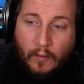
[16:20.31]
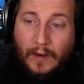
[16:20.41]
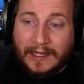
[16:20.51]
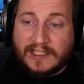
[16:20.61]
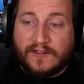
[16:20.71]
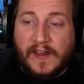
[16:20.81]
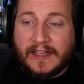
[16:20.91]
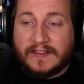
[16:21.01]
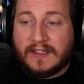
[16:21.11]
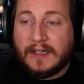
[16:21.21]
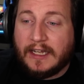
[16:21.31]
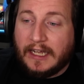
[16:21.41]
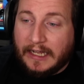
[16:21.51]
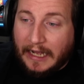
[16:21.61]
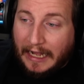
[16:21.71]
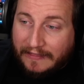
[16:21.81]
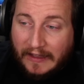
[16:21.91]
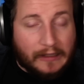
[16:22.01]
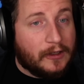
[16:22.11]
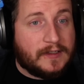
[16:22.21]
when it's fixed, I think
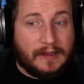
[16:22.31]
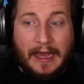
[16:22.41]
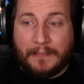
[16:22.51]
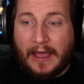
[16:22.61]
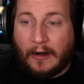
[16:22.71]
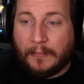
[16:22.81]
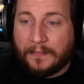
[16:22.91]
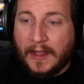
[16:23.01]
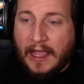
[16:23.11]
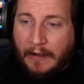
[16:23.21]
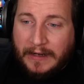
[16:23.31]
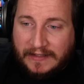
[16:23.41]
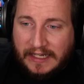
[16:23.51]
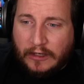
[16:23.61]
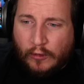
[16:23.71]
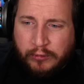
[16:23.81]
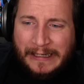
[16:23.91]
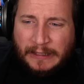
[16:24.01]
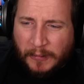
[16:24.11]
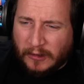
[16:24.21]
it looks a lot better. And we see
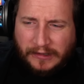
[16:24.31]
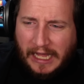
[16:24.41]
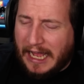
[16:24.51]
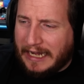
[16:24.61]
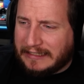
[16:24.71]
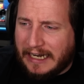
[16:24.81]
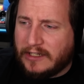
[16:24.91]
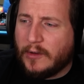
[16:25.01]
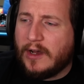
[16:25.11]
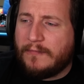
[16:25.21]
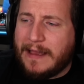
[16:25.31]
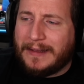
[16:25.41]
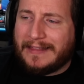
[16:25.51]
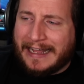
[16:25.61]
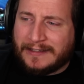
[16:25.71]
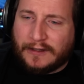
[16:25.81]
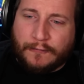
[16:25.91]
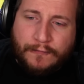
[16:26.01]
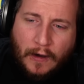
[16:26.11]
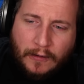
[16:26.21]
crisper lines, and I don't know if maybe that's the
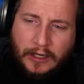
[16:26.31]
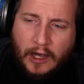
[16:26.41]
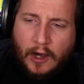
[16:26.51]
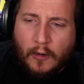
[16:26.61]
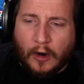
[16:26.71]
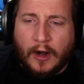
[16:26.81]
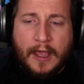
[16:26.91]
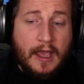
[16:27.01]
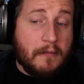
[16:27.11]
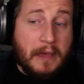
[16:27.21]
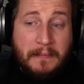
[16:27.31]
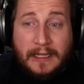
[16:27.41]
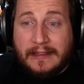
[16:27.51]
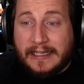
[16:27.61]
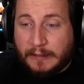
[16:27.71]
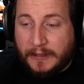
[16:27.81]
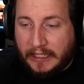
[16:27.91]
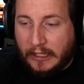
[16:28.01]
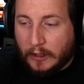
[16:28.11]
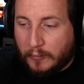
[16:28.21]
photo or maybe this
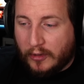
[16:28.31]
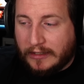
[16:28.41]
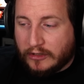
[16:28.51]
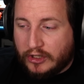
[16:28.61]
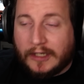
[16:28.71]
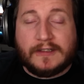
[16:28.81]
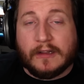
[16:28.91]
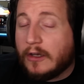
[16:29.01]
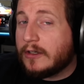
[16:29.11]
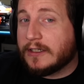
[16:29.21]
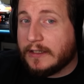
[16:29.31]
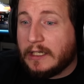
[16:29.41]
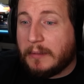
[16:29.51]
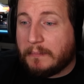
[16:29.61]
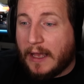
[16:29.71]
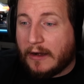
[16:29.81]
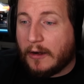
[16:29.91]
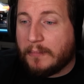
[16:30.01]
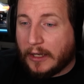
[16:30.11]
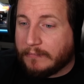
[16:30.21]
particular print just looked a little bit
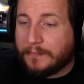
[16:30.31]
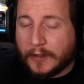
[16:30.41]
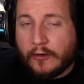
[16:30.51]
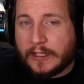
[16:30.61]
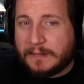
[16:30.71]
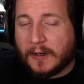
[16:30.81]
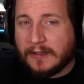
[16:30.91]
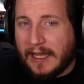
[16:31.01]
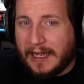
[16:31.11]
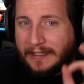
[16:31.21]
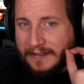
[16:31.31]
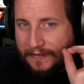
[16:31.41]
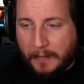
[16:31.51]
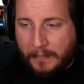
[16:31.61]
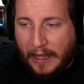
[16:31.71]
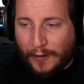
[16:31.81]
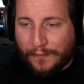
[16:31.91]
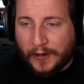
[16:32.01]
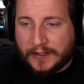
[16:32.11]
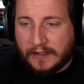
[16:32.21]
better, but crisper lines, better
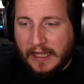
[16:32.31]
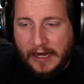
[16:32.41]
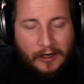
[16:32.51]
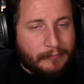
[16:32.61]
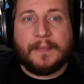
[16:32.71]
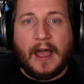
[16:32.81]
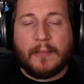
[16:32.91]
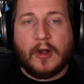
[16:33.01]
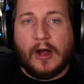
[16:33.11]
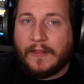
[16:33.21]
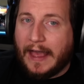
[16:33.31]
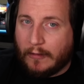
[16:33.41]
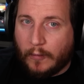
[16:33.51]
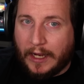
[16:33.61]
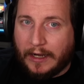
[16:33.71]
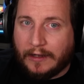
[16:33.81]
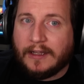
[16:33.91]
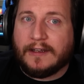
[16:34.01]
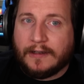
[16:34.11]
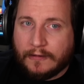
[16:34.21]
first layer. I'm calling that a win
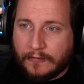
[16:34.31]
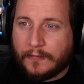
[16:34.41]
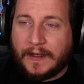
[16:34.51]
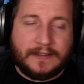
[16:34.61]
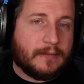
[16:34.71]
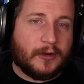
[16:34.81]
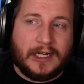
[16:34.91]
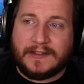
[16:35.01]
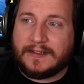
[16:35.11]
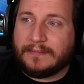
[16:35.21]
for fixing prints.